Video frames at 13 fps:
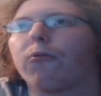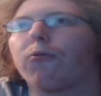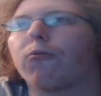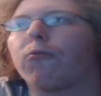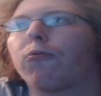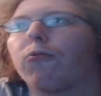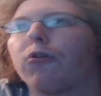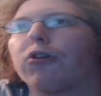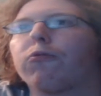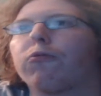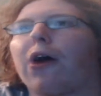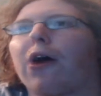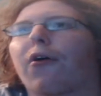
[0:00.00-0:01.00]
would
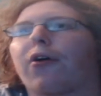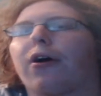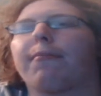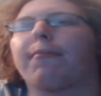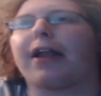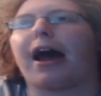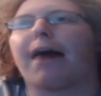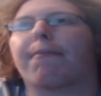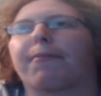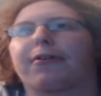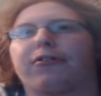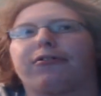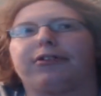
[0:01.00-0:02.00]
welcome an
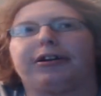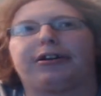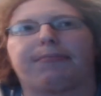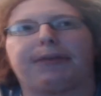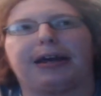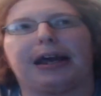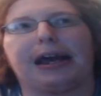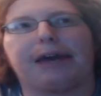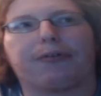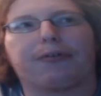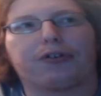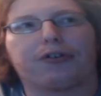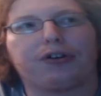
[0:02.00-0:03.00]
opportunity to be
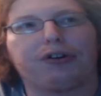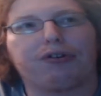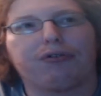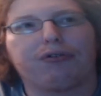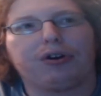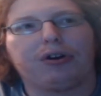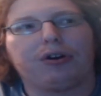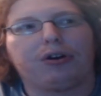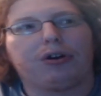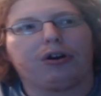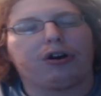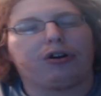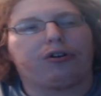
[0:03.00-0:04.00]
able to
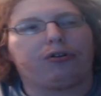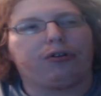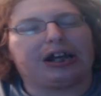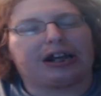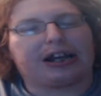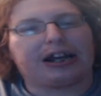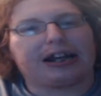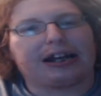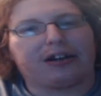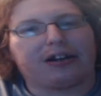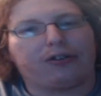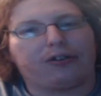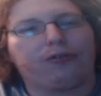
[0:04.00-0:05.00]

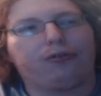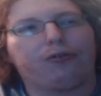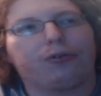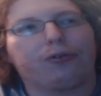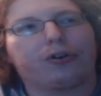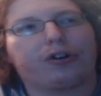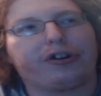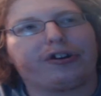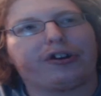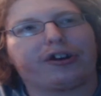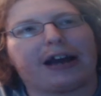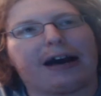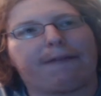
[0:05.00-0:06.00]
do
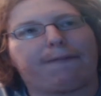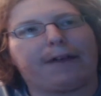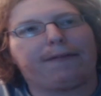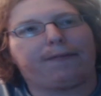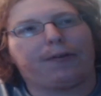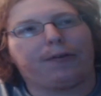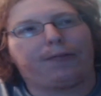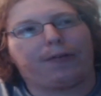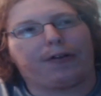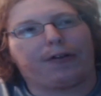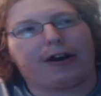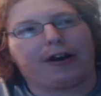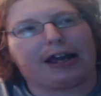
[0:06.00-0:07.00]
Jesus Cafe Food for
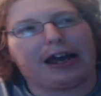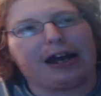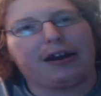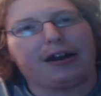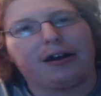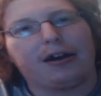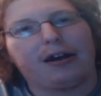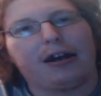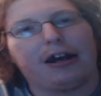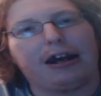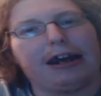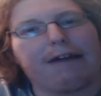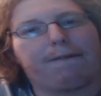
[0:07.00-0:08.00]
Thought again,
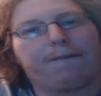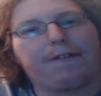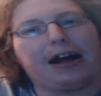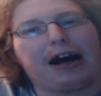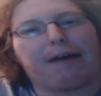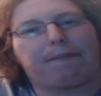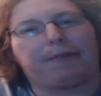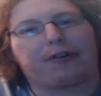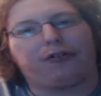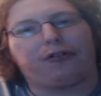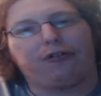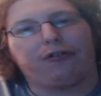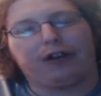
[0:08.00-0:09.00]
if the
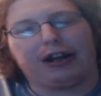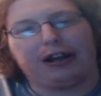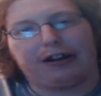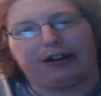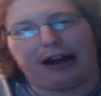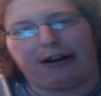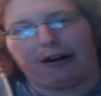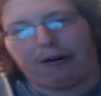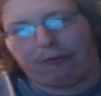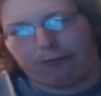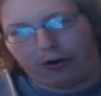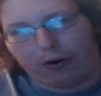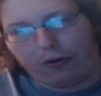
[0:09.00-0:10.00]
opportunity that
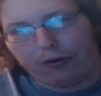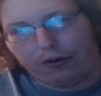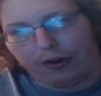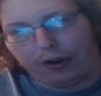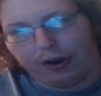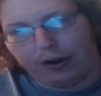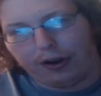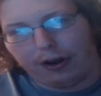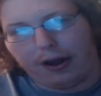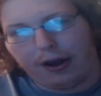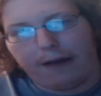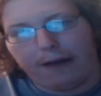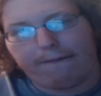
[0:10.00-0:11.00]
arose
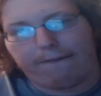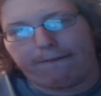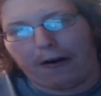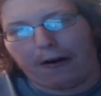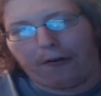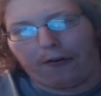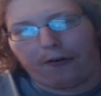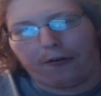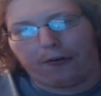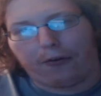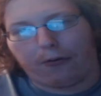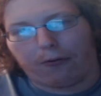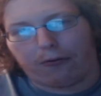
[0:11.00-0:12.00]
felt
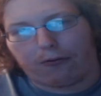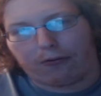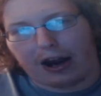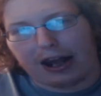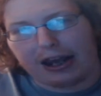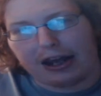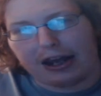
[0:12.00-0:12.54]
right